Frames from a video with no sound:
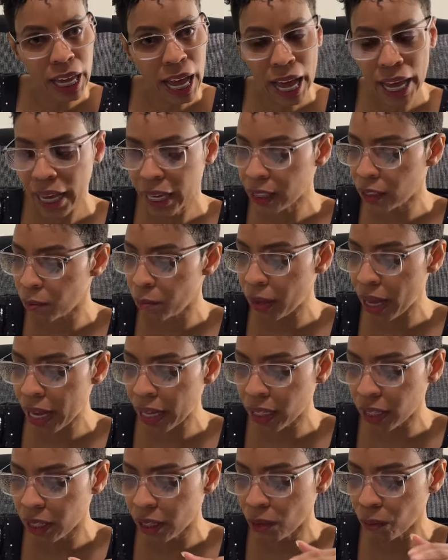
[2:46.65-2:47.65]
I had to
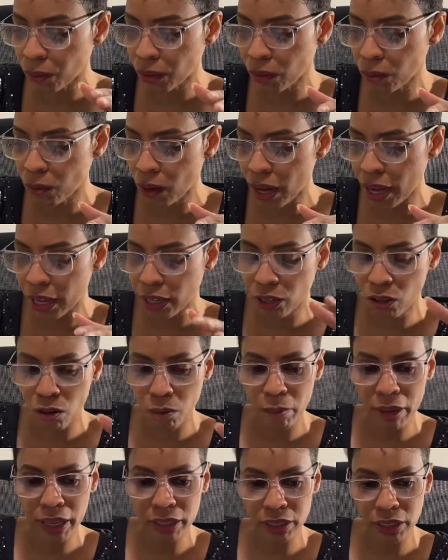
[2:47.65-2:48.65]
back it up, rewind,
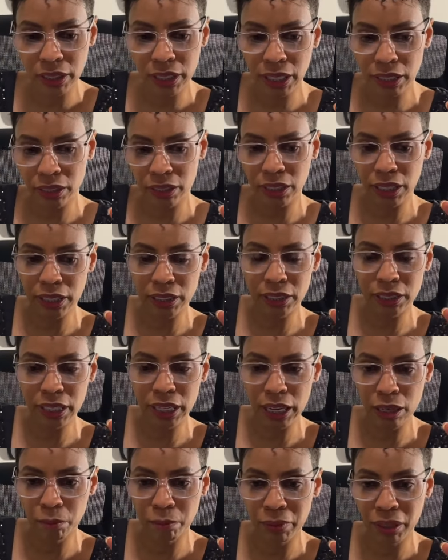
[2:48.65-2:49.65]
go back to yesterday's
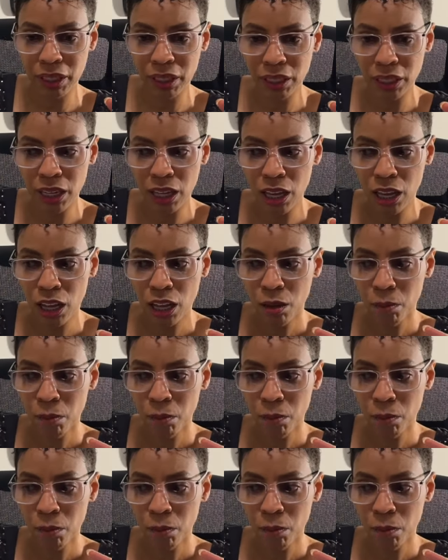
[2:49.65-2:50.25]
taping.